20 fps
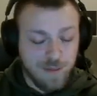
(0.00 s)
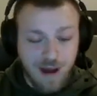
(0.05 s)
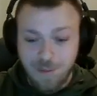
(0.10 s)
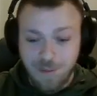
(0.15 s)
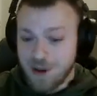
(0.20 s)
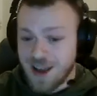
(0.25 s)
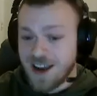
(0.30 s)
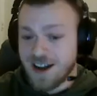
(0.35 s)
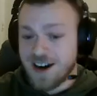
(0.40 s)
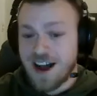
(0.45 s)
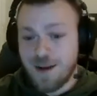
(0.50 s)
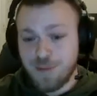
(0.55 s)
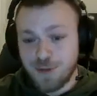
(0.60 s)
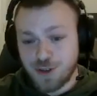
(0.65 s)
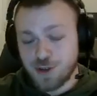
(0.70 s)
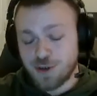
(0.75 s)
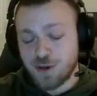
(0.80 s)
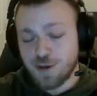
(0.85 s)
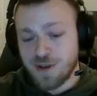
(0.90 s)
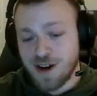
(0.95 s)
I'm paying
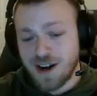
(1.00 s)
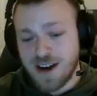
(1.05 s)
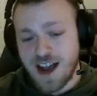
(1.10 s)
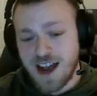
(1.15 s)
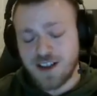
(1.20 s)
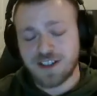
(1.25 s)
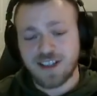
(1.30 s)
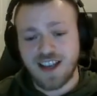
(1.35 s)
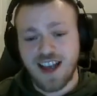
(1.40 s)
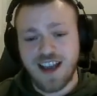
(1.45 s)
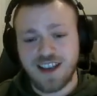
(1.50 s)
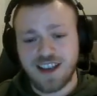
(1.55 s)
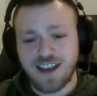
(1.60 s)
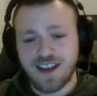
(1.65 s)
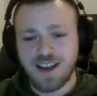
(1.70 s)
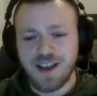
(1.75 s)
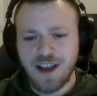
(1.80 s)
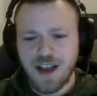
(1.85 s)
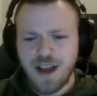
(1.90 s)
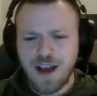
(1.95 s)
homage to him right now saying
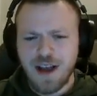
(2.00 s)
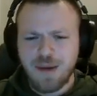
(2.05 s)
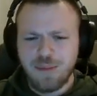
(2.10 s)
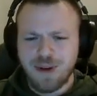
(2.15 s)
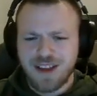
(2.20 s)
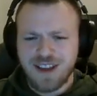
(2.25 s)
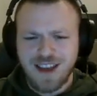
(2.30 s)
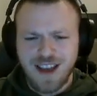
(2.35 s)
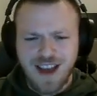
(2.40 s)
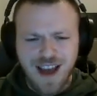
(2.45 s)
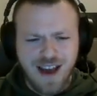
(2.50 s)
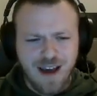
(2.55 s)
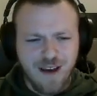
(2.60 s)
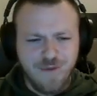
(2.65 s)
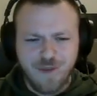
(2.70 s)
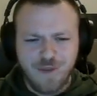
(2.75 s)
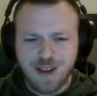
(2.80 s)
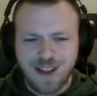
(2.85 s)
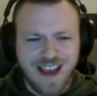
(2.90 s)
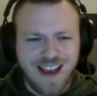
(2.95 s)
it. But yeah, I
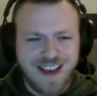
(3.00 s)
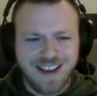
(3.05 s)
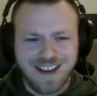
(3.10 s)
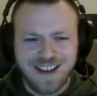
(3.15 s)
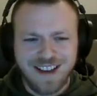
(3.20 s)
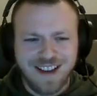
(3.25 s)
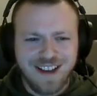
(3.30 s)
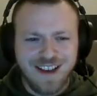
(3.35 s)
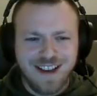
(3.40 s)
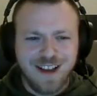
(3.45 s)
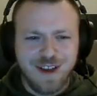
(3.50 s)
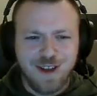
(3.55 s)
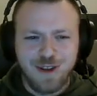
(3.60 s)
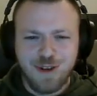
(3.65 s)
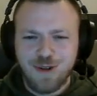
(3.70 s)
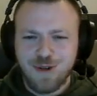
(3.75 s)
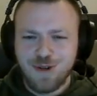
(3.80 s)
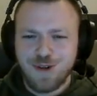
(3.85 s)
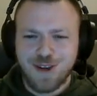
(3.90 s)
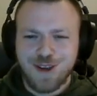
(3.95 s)
feel like
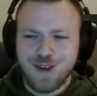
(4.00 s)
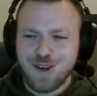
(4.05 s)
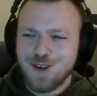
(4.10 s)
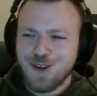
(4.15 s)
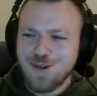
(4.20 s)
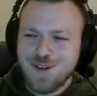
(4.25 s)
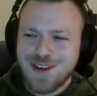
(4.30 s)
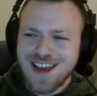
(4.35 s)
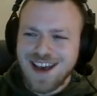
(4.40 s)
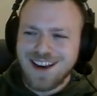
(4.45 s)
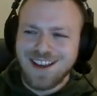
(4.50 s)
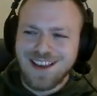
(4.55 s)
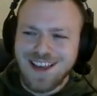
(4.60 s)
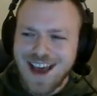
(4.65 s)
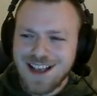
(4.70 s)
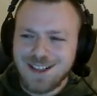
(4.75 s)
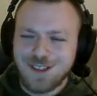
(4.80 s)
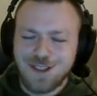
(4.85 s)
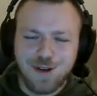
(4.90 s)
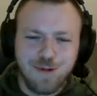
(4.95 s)
you get it
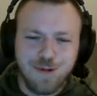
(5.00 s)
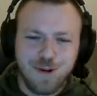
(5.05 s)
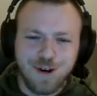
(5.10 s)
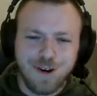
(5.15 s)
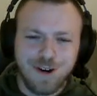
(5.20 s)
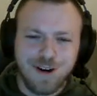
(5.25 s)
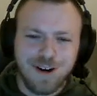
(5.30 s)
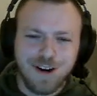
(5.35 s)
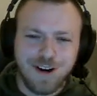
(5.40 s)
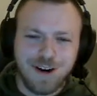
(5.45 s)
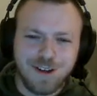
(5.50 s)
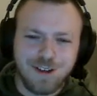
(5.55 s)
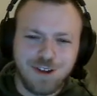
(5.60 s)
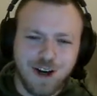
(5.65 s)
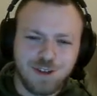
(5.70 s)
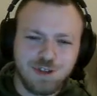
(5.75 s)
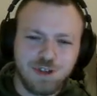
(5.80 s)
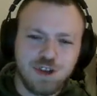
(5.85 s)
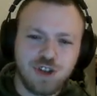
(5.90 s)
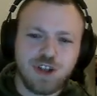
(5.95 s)
as you were
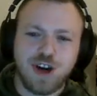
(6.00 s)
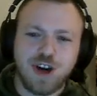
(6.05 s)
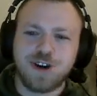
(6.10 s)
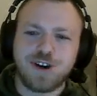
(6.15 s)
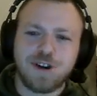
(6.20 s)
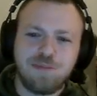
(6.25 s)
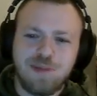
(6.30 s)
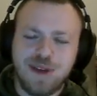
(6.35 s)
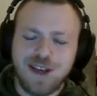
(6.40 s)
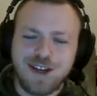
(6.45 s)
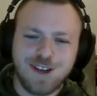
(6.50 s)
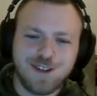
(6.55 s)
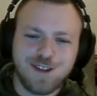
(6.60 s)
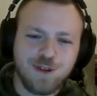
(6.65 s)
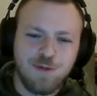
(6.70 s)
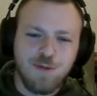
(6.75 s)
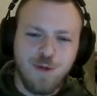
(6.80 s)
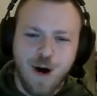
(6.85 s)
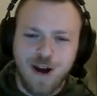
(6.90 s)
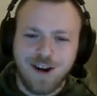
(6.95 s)
a jerk because
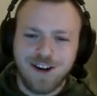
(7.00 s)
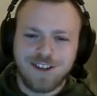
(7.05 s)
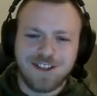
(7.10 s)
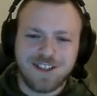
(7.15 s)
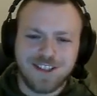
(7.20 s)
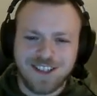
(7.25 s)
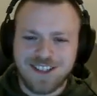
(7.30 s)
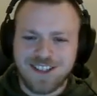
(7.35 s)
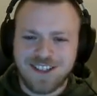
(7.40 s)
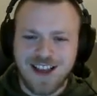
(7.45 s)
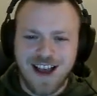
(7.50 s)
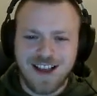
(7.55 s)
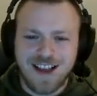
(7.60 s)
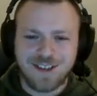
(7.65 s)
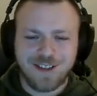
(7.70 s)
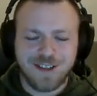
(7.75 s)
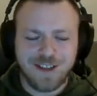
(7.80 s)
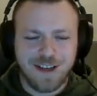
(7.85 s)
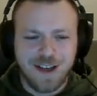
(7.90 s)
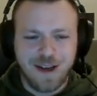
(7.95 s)
you wanted
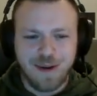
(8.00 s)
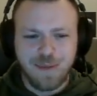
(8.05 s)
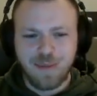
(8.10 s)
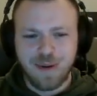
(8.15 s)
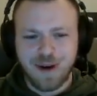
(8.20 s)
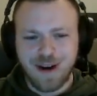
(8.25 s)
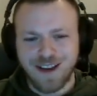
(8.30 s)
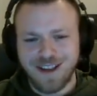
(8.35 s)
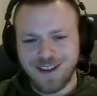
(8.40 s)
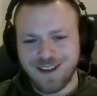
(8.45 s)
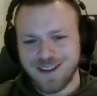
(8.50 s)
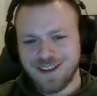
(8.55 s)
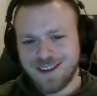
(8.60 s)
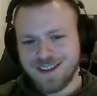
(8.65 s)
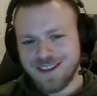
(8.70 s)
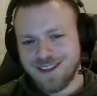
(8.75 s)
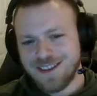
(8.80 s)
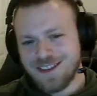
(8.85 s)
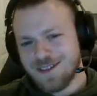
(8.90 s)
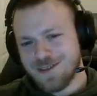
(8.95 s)
success, but
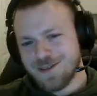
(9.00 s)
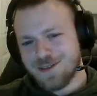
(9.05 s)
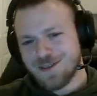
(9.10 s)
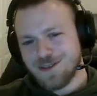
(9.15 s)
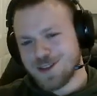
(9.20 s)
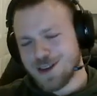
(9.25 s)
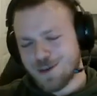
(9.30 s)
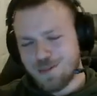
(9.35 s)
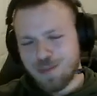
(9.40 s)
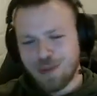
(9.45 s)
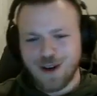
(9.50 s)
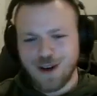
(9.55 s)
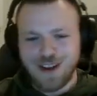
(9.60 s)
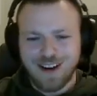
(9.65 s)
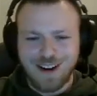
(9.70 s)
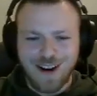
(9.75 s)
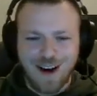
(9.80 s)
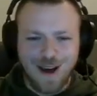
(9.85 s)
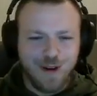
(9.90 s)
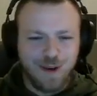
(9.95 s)
they're
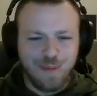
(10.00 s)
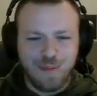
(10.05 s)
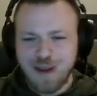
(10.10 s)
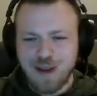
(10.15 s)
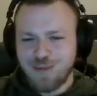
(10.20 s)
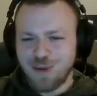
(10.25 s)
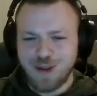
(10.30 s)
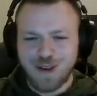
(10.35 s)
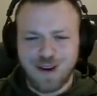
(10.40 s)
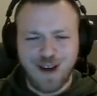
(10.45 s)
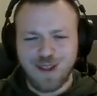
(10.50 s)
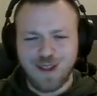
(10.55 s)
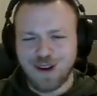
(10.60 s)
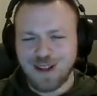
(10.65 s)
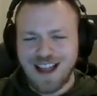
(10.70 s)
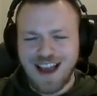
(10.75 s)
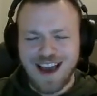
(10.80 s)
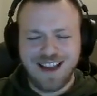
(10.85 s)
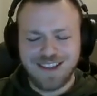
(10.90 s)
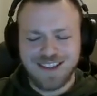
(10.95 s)
putting other people in other
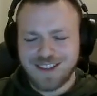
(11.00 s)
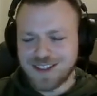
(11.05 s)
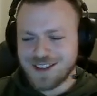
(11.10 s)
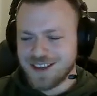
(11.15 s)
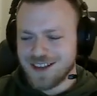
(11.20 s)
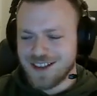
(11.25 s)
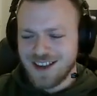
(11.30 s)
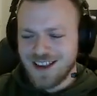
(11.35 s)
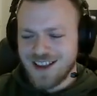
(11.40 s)
lights.